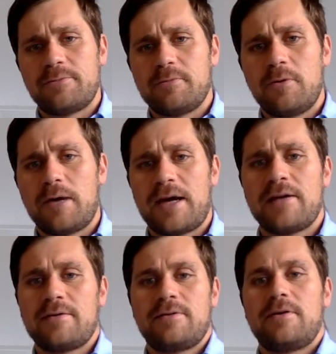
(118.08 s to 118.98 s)

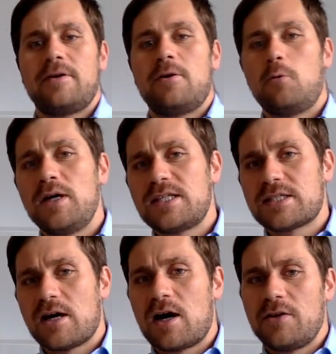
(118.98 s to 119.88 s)
okay, which
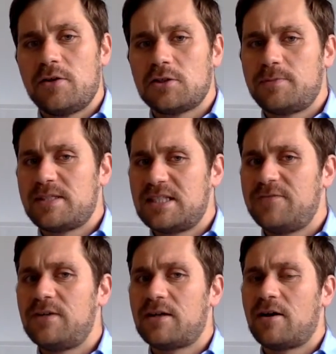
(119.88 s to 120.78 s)
are those
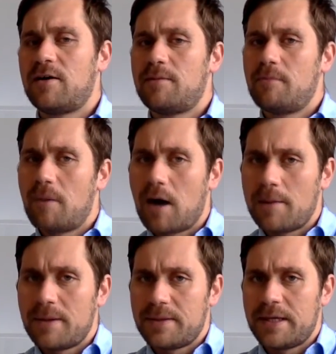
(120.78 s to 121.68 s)
specific
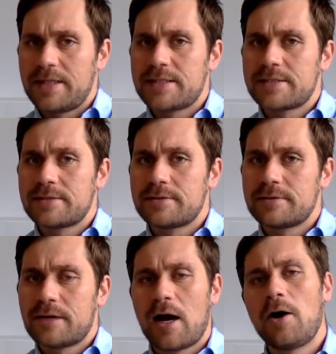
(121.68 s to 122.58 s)
unmet needs?
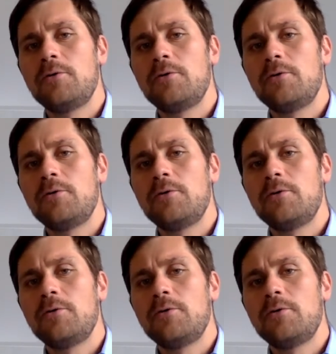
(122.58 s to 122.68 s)
How